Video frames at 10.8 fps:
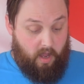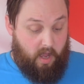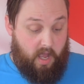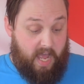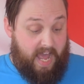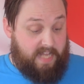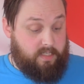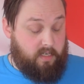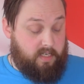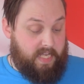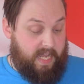And
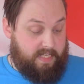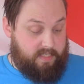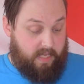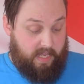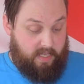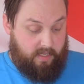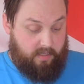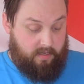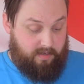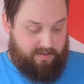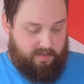I had
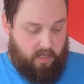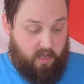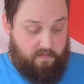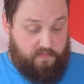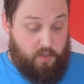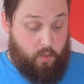a few